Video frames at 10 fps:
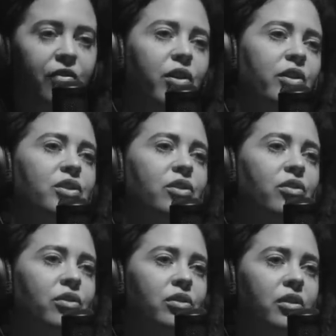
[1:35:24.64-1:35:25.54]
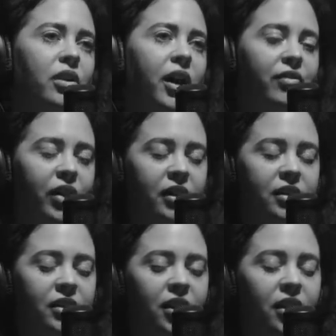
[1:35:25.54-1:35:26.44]
focused on
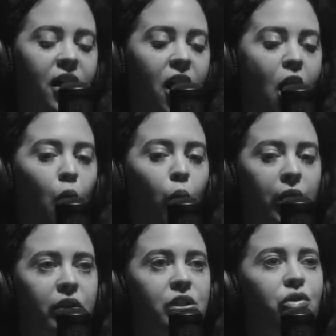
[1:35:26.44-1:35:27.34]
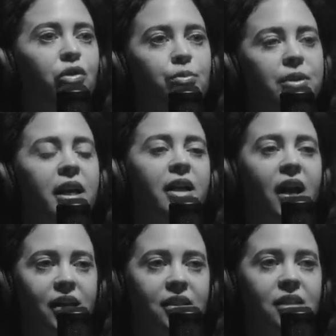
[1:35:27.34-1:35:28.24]
Afghanistan, whereas groups like
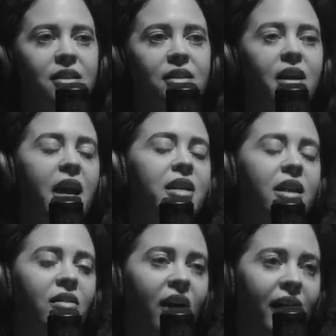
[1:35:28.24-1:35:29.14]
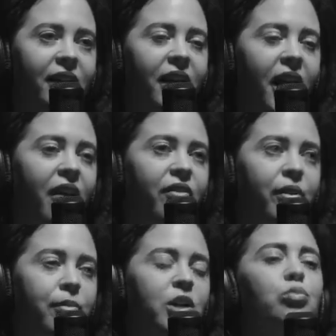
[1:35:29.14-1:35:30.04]
ISIS and, and Al Qaeda have
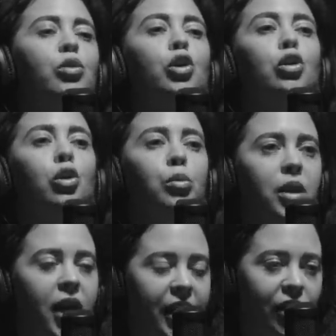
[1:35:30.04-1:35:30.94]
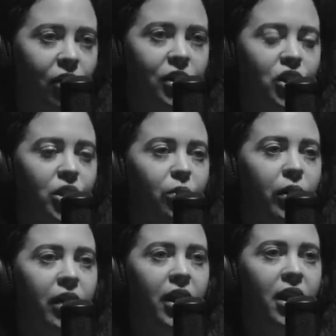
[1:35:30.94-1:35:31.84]
a much more global ideology,
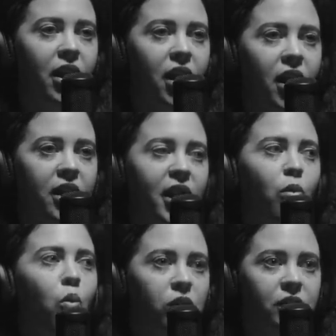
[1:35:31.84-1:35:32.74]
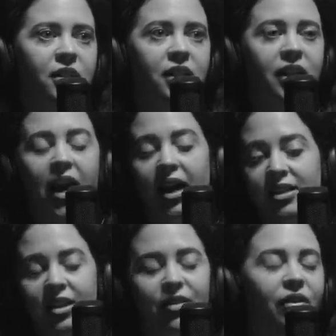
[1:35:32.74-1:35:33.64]
where they they want to see,
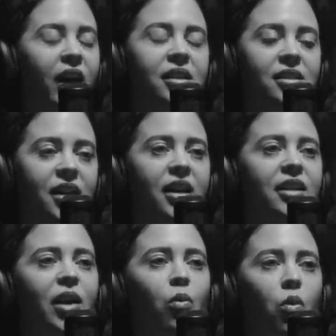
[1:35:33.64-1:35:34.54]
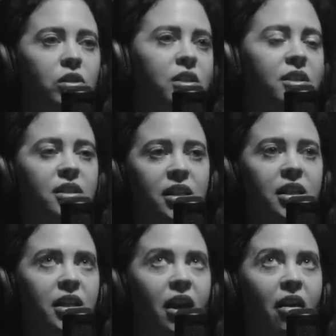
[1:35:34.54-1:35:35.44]
as the fighter said, they want to
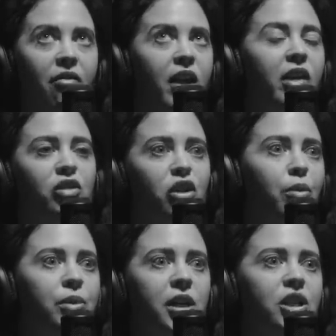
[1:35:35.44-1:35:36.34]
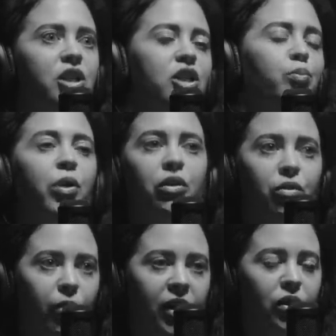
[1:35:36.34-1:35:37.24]
see their interpretation spread
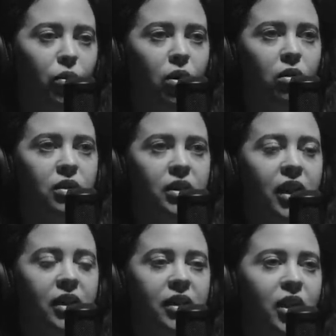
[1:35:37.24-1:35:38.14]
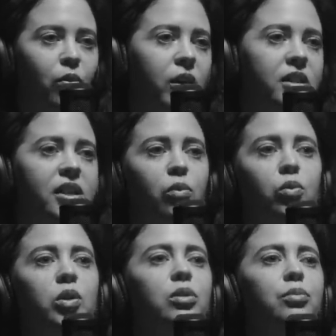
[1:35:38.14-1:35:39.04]
throughout the world, and, and they're the ones that
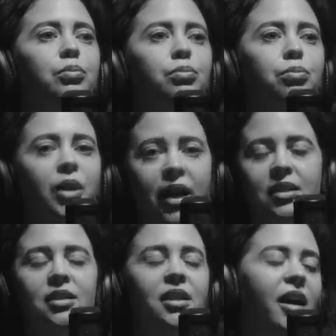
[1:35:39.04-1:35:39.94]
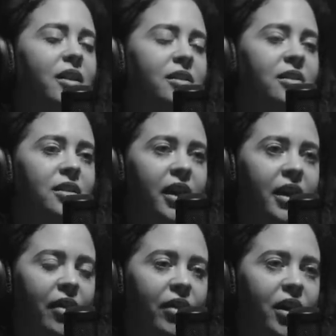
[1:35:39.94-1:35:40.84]
will plant attacks in,
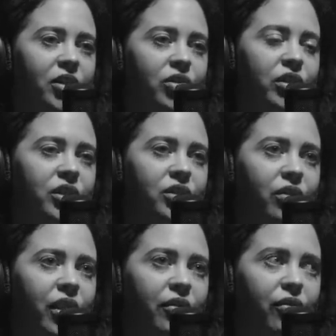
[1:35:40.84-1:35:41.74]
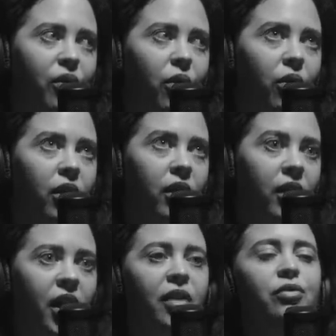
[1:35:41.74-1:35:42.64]
in other countries, so therefore
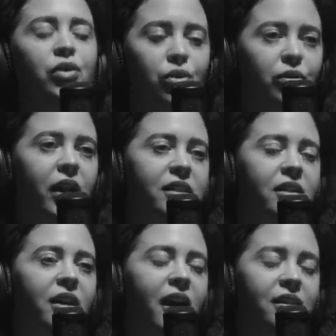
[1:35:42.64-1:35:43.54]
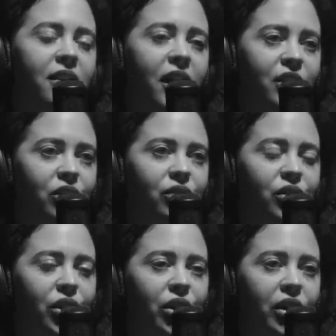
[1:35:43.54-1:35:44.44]
are viewed as a as a national
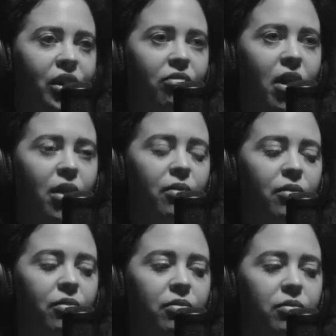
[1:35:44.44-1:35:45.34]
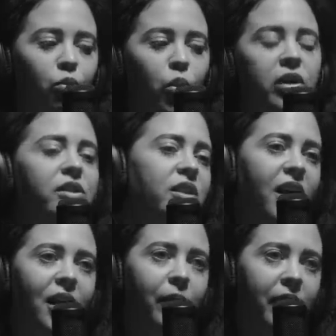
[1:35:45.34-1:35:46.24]
security threat, whereas the
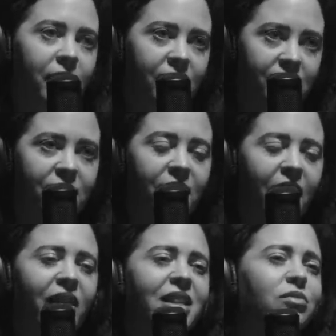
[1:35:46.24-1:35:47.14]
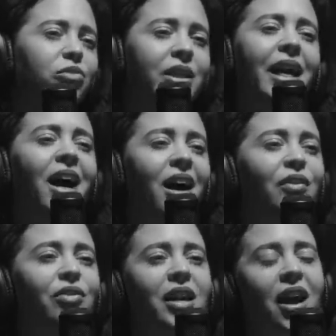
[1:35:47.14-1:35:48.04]
Taliban isn't. And that's really
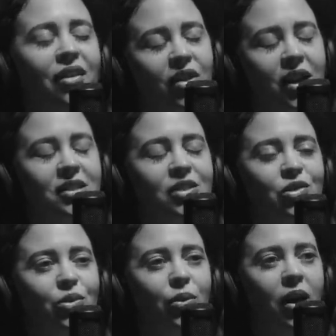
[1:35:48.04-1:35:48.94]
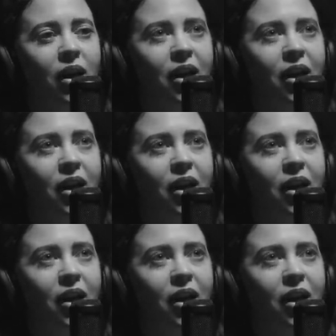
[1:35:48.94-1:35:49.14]
hard for the Afghans to